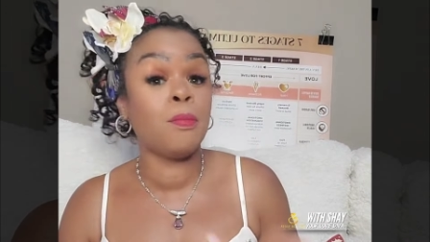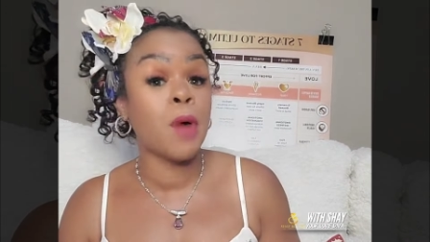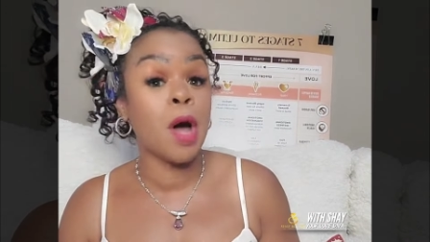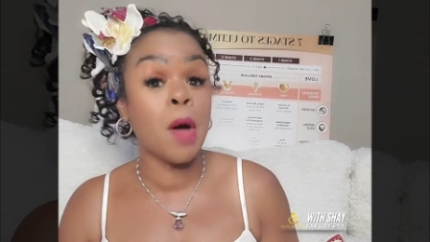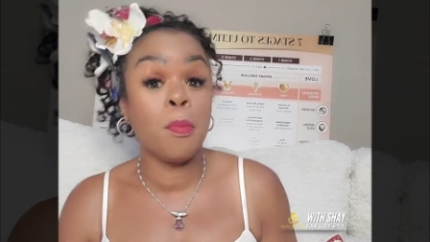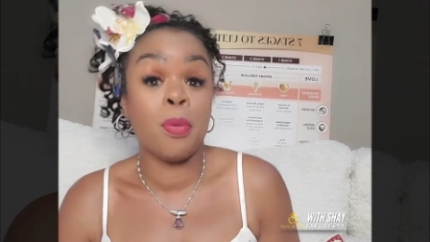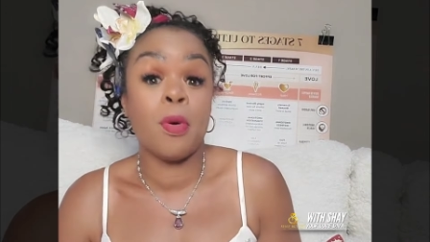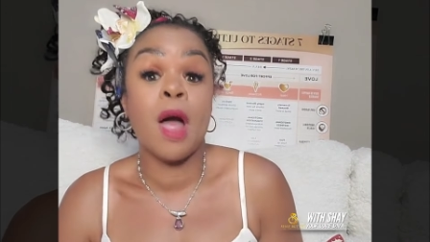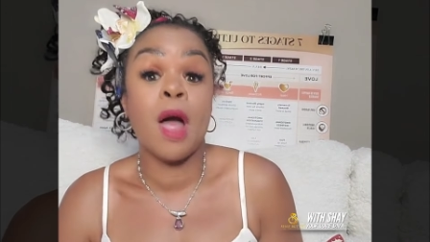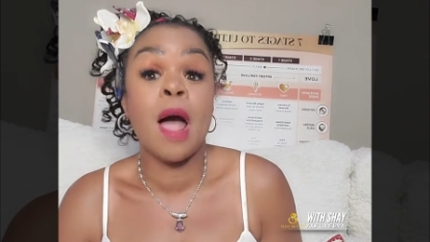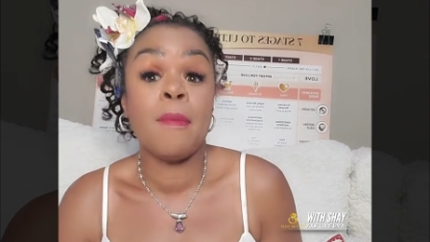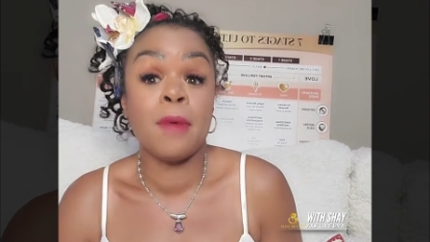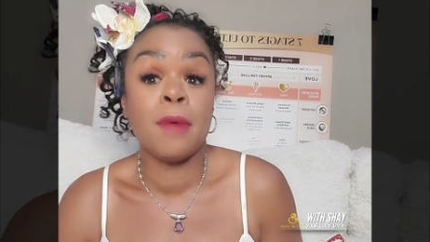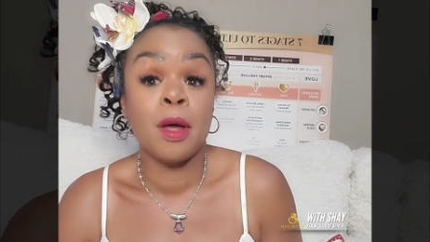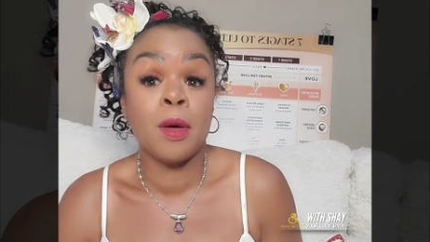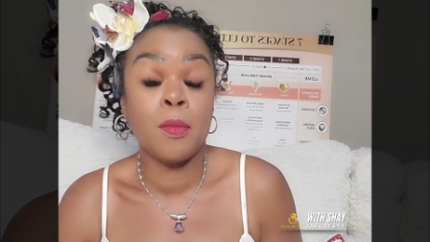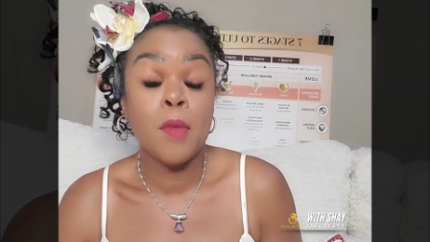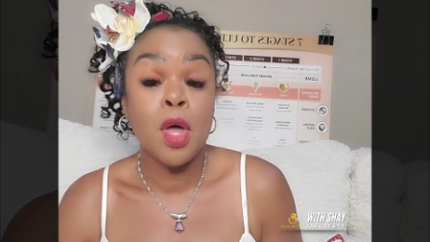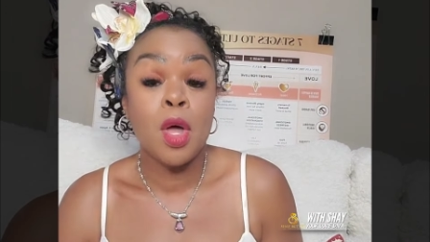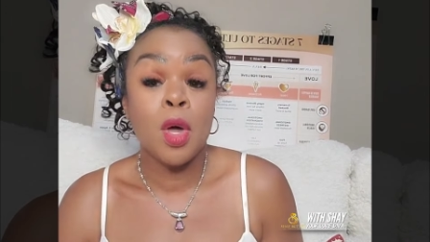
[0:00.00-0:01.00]
a
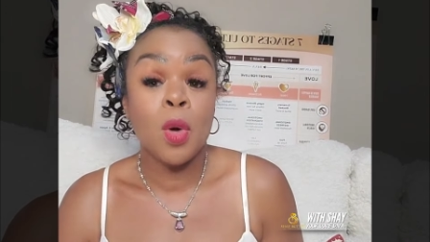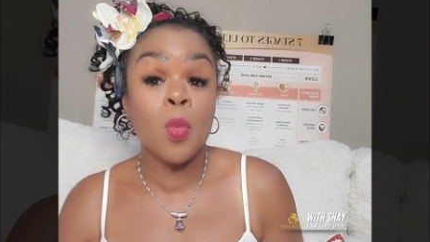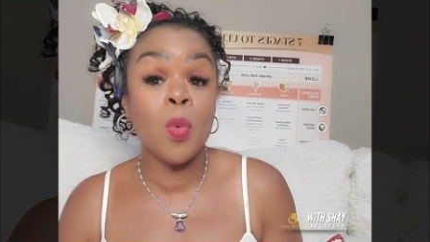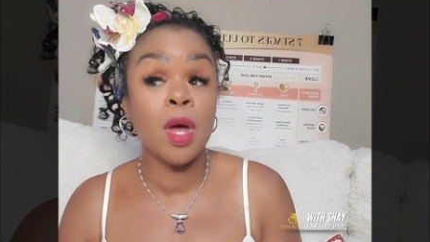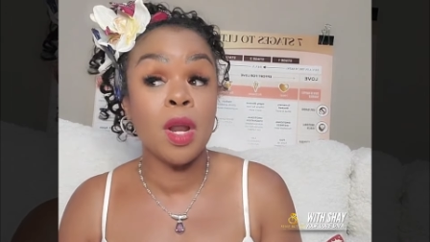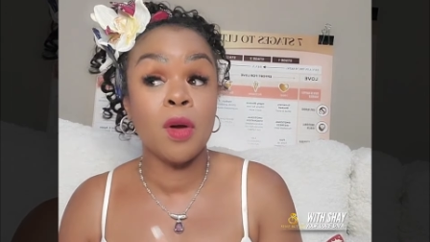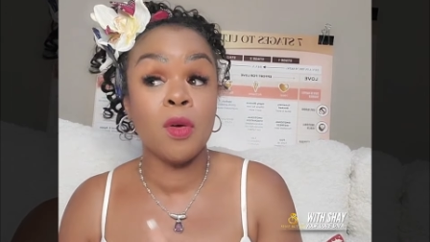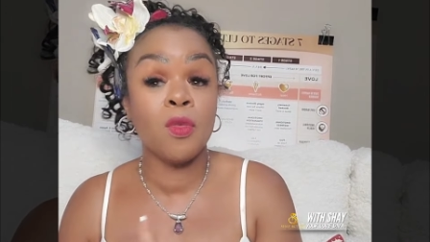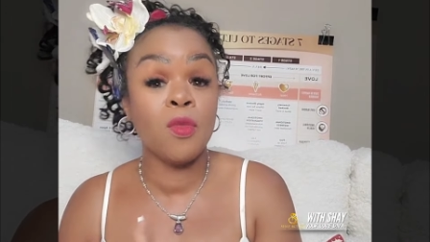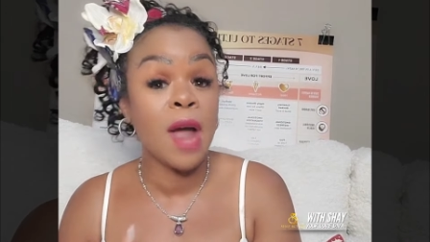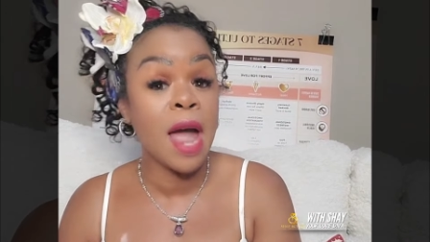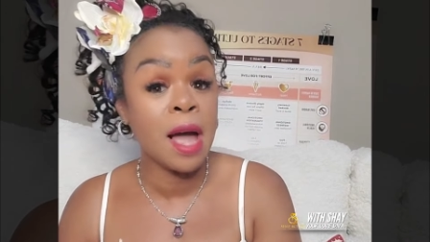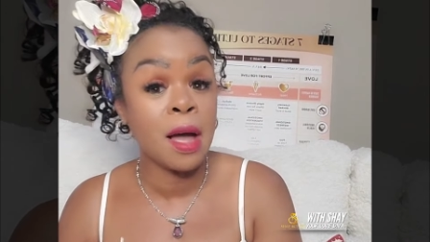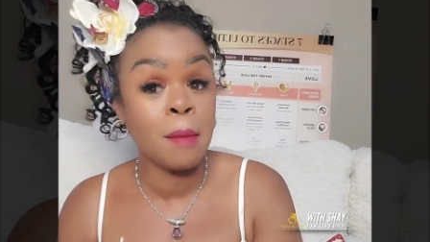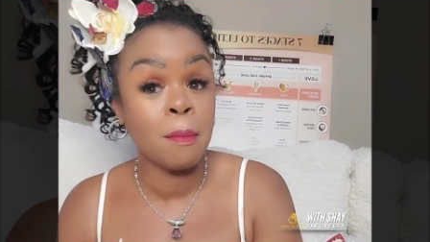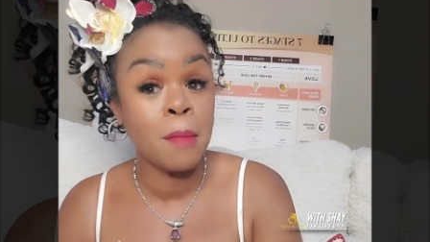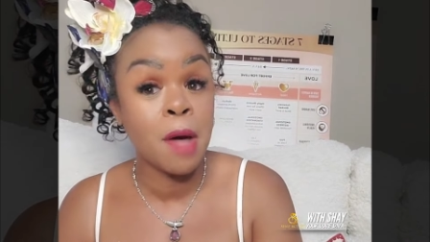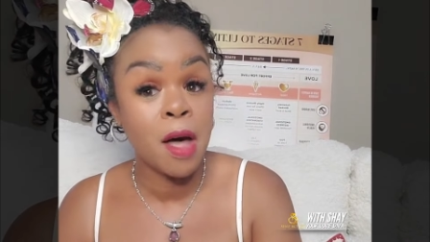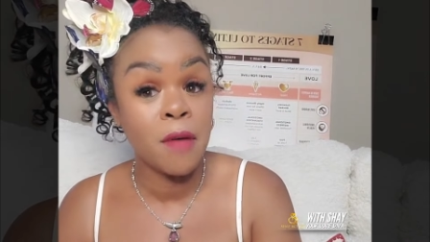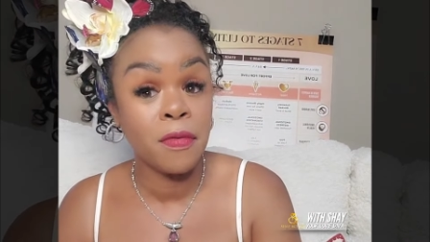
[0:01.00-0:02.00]
problem when a
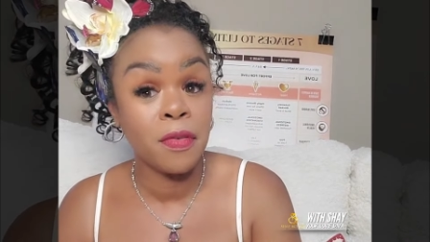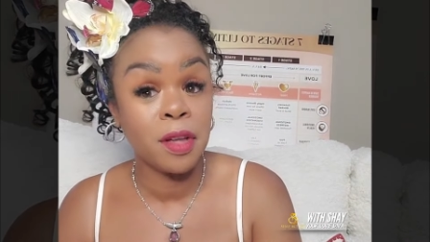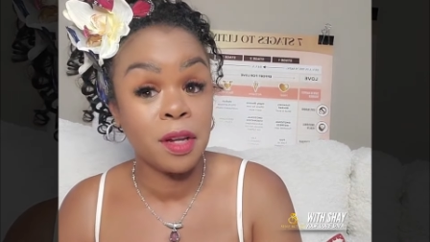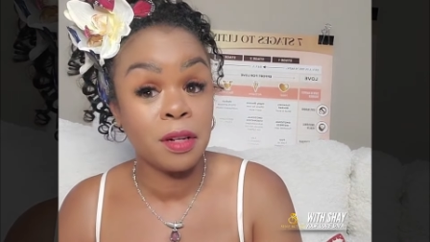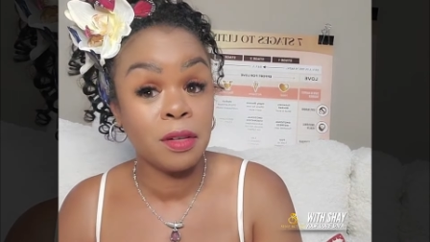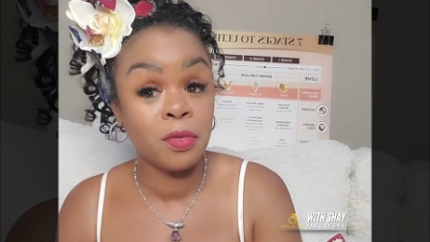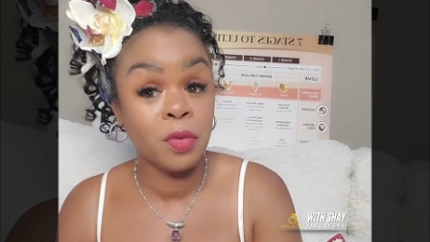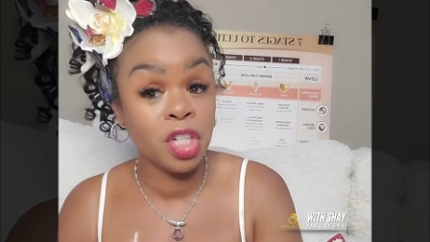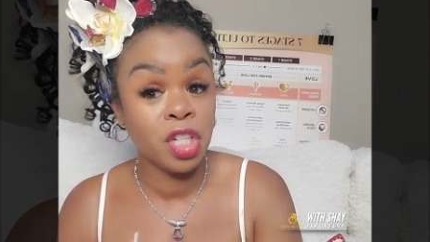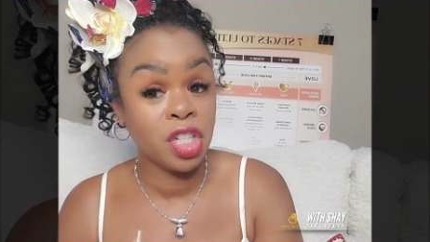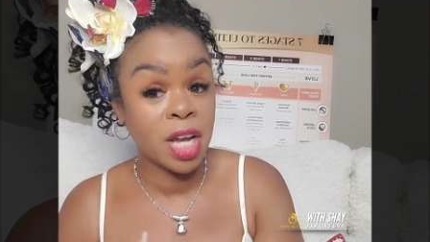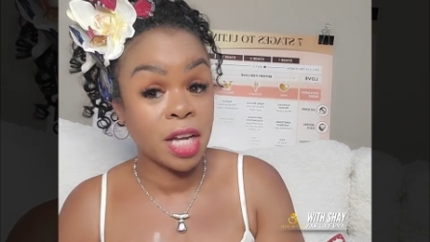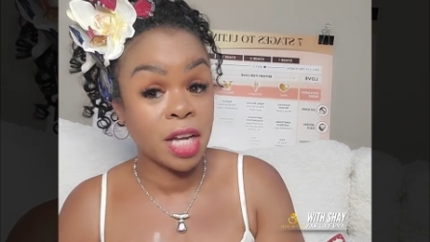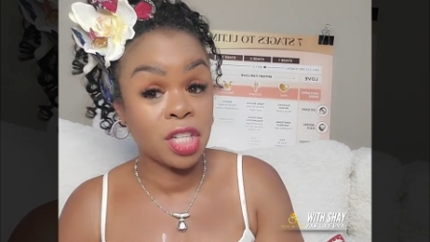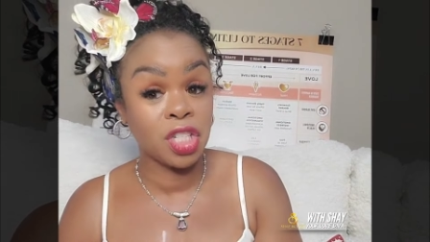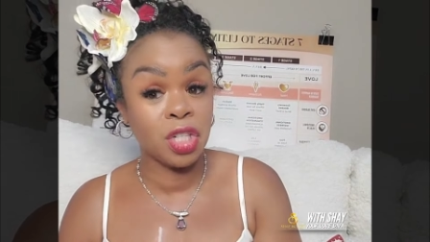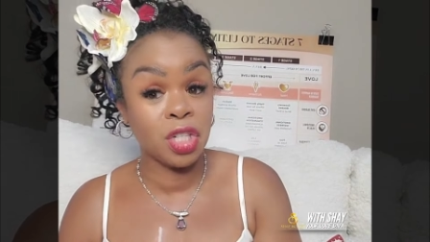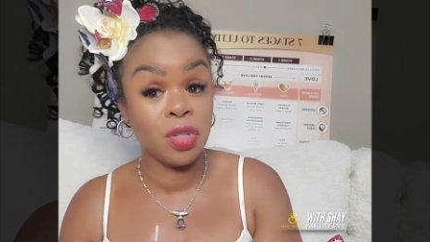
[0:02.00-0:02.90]
ragamuffin rejects you,